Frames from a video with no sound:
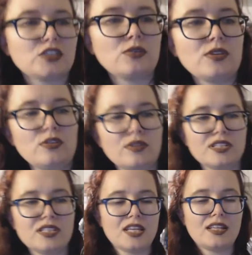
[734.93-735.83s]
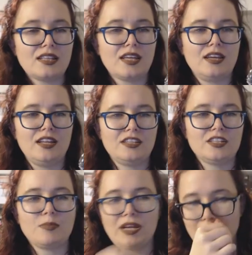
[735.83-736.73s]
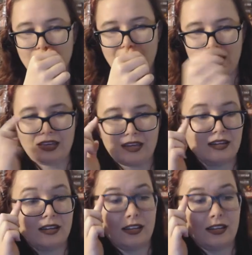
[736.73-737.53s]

So you can see, like, despite them being